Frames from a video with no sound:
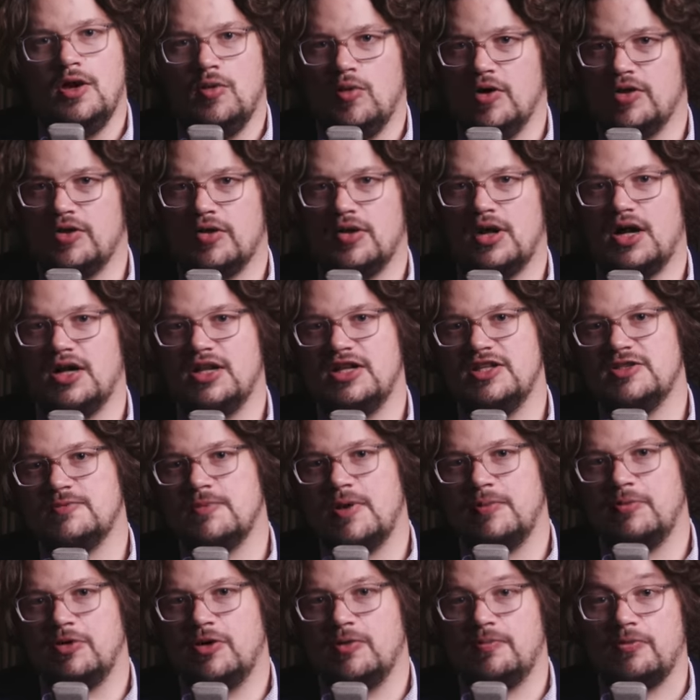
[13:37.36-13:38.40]
Whether an audience
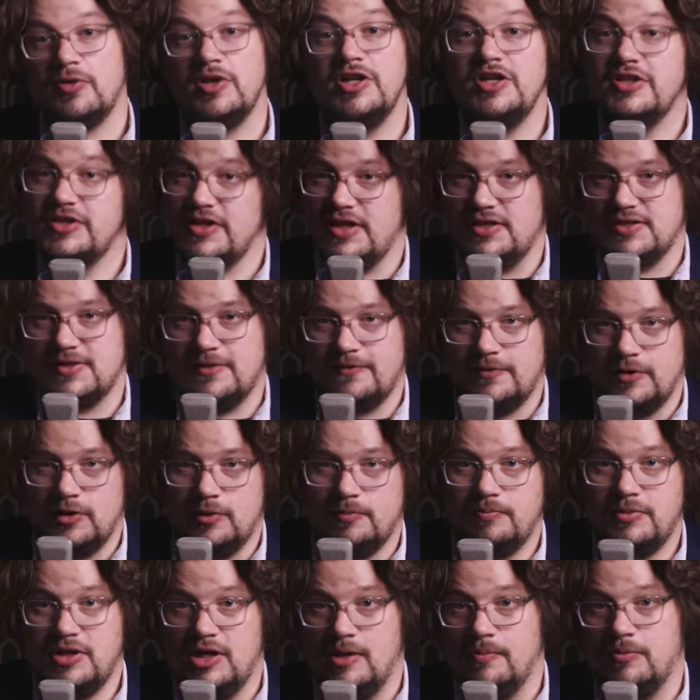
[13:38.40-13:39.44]
member appreciates a
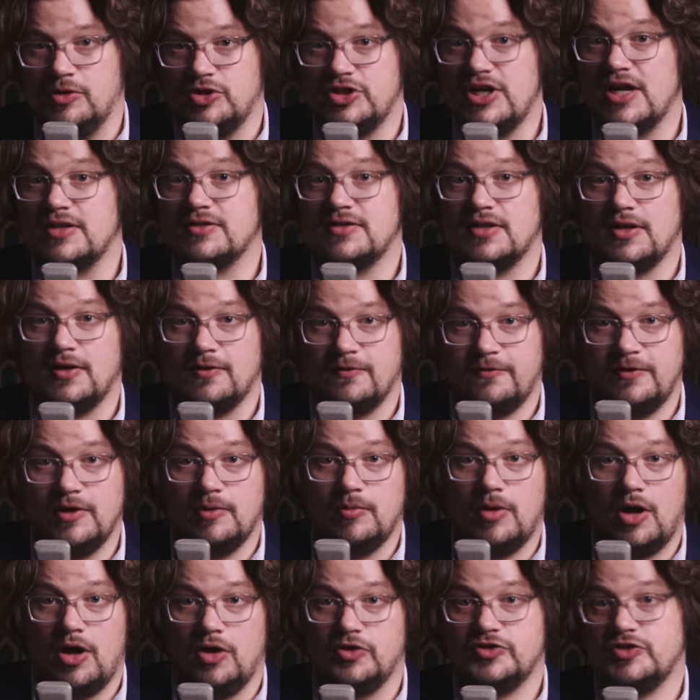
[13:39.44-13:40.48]
film being projected on
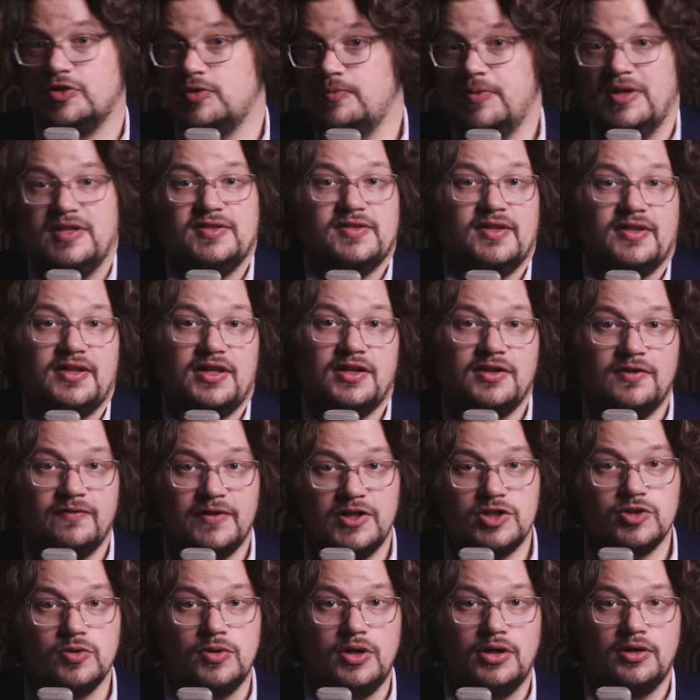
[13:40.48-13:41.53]
film also depends on the
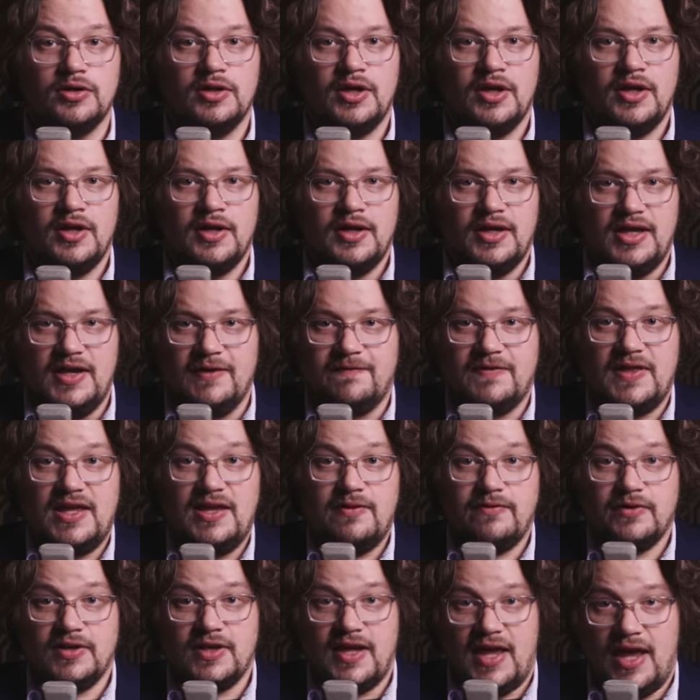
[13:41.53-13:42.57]
individual, if they
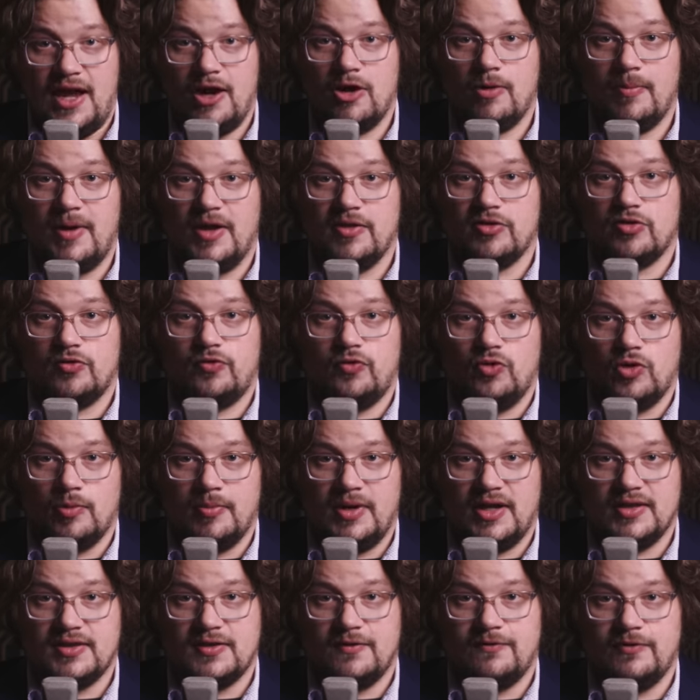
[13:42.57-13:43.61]
even care about the
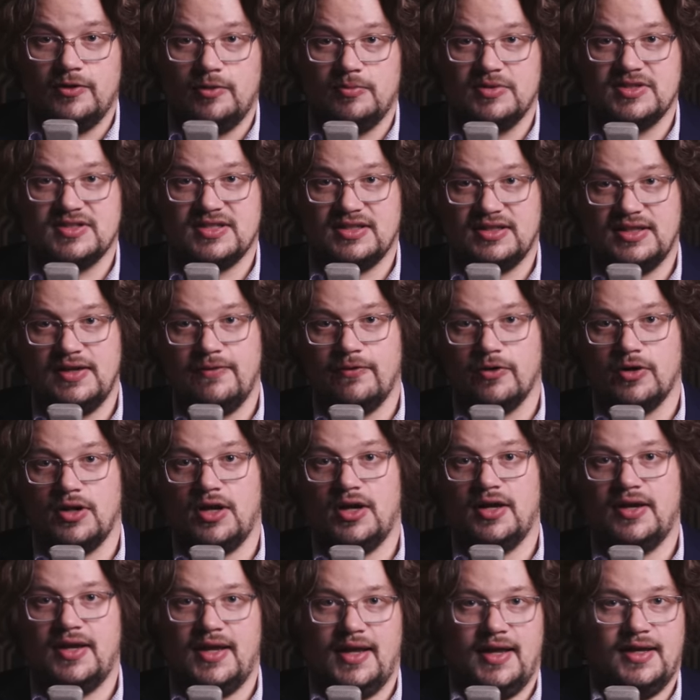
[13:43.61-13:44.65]
format the film is delivered
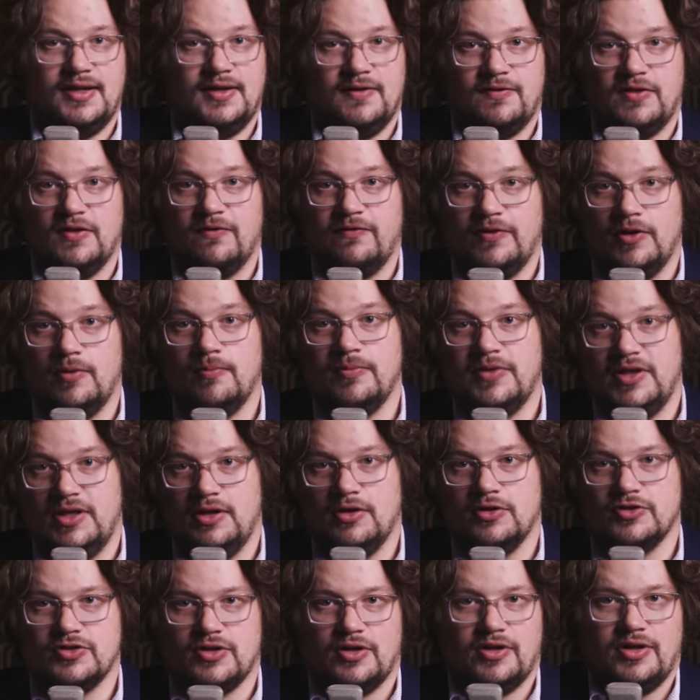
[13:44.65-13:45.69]
on, and if the film
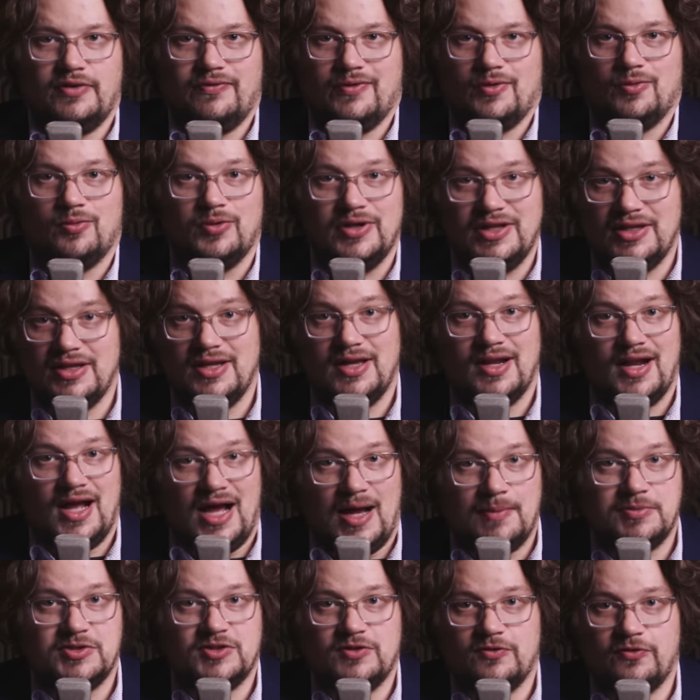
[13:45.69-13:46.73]
theaters are even really an
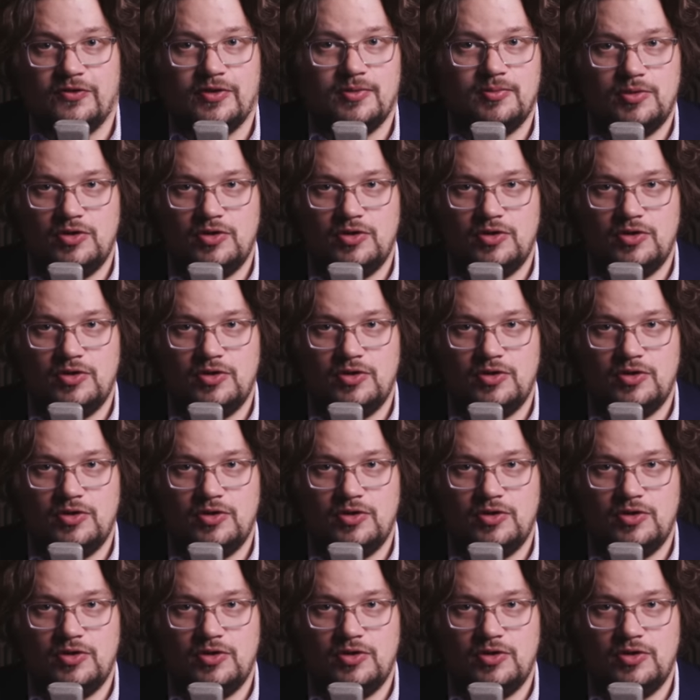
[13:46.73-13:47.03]
option for the